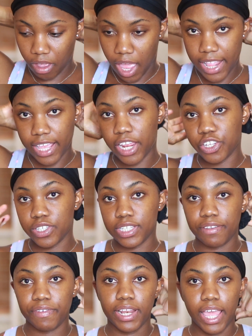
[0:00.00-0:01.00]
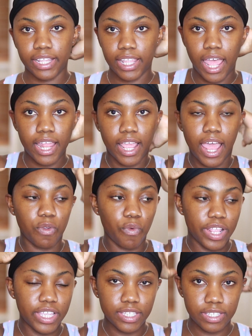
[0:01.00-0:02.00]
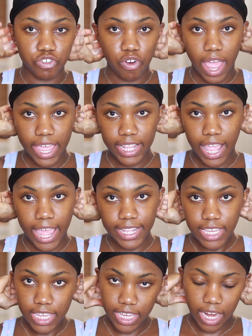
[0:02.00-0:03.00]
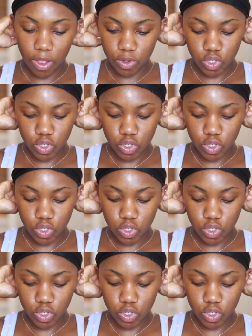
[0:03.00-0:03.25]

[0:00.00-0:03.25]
and then I just leave it like that, and when it's dry, I take it out.